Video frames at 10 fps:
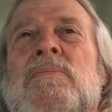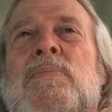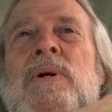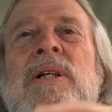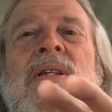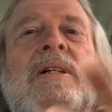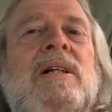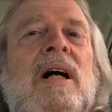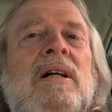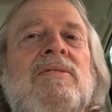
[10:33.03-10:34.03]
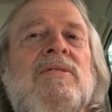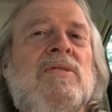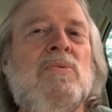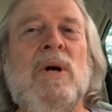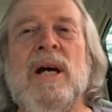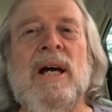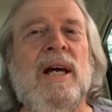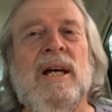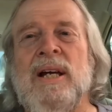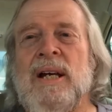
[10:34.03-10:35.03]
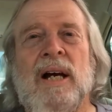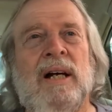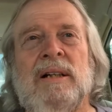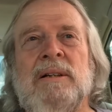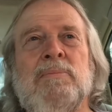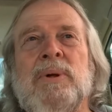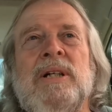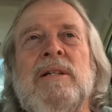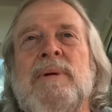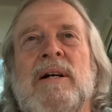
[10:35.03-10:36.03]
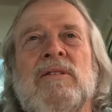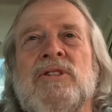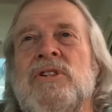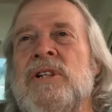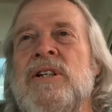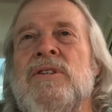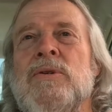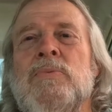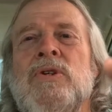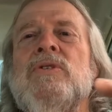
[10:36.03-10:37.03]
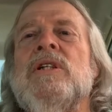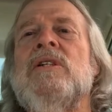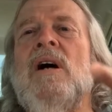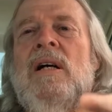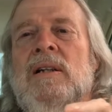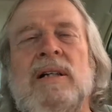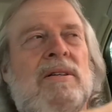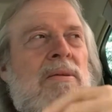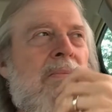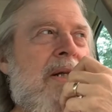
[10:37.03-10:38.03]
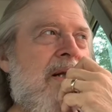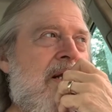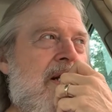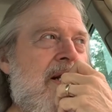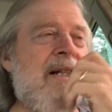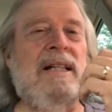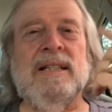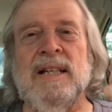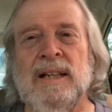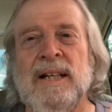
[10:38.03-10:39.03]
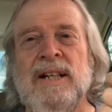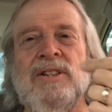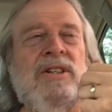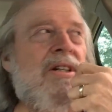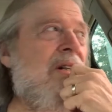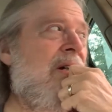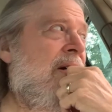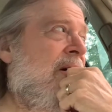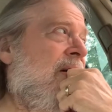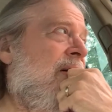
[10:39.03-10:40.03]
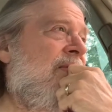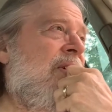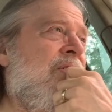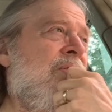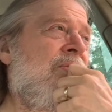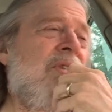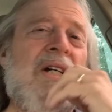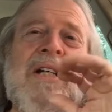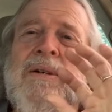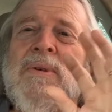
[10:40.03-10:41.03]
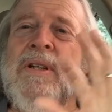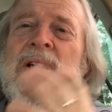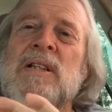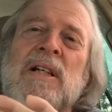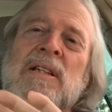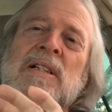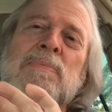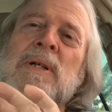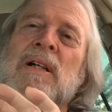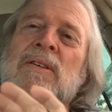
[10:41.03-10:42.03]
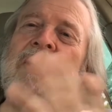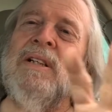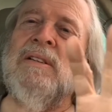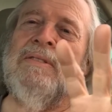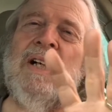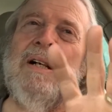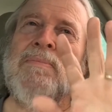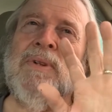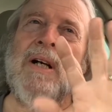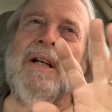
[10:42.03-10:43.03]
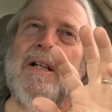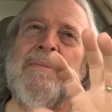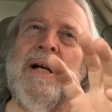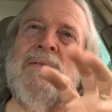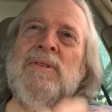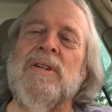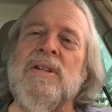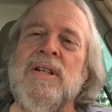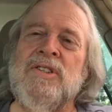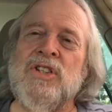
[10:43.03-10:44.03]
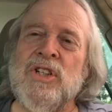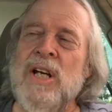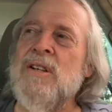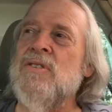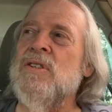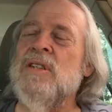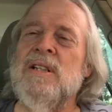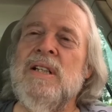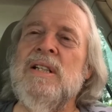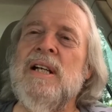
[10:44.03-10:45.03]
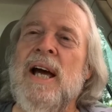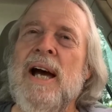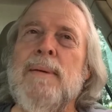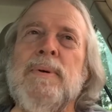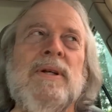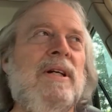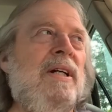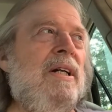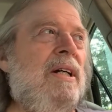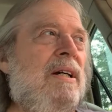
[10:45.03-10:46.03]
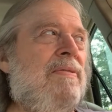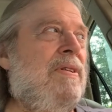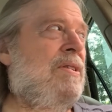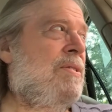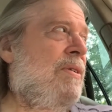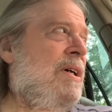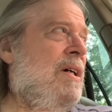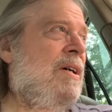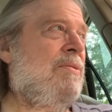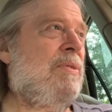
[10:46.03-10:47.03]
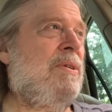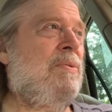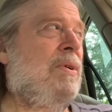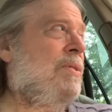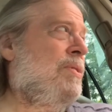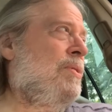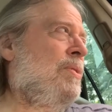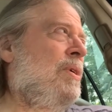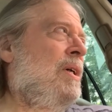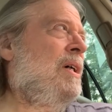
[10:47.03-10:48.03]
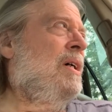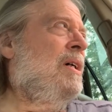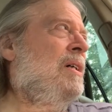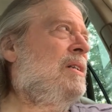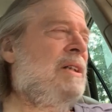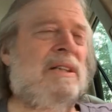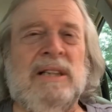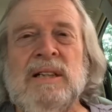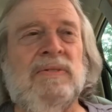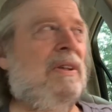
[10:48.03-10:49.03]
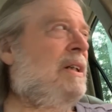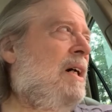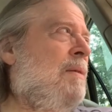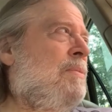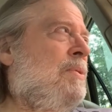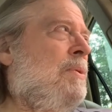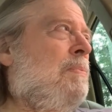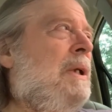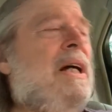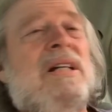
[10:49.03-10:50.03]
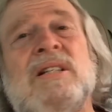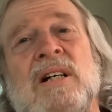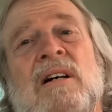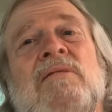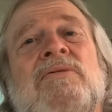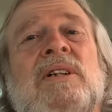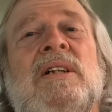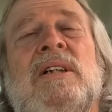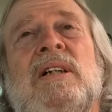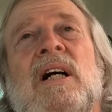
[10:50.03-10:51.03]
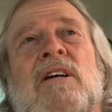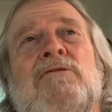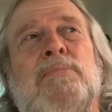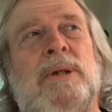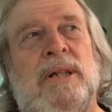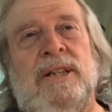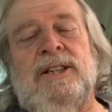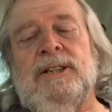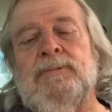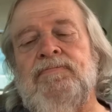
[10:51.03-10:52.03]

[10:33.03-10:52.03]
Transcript: putting the guns away and bringing them out as you need to, using non-lethal means, de-escalating of issues. They spent a great deal of time talking about the changes that need to happen if this great country were to successfully come to a place of peace